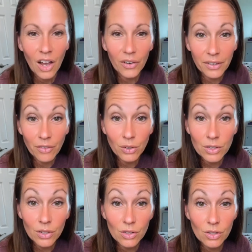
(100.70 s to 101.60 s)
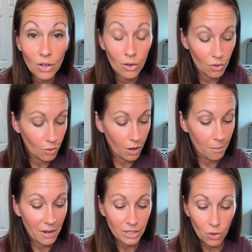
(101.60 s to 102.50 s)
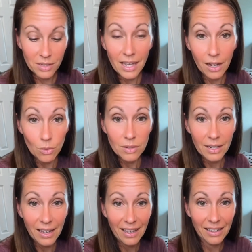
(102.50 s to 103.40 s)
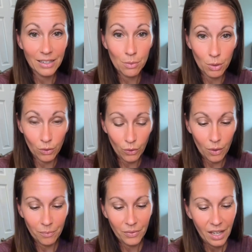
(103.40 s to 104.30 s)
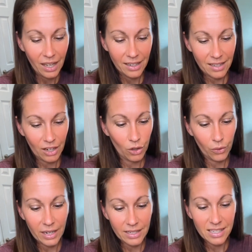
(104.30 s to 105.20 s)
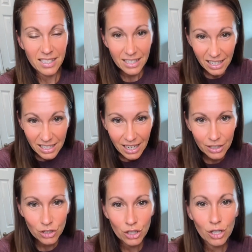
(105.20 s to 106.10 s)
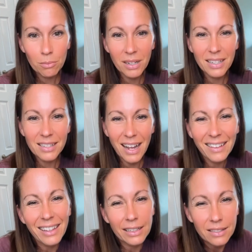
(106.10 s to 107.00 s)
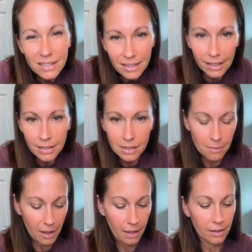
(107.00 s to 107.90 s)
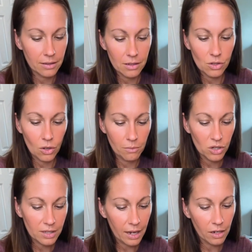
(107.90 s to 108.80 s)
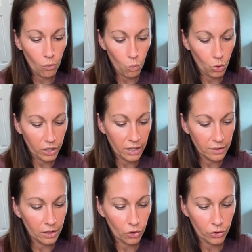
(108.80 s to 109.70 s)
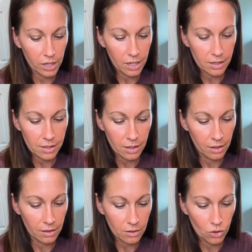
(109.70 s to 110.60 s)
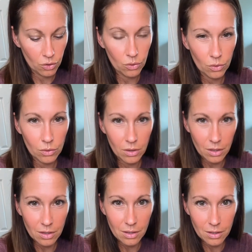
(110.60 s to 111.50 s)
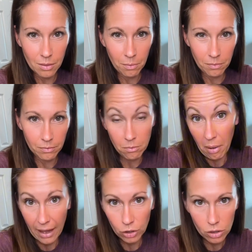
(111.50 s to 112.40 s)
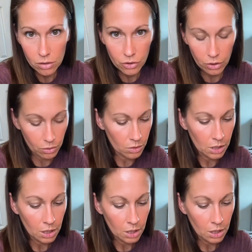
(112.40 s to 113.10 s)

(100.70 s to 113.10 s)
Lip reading: Alrighty folks, so my dough is out and it's beautiful. It's got a great sticky texture, but it's not like sticking to my hands. And so I'm just kind of working the ingredients into this batter dough,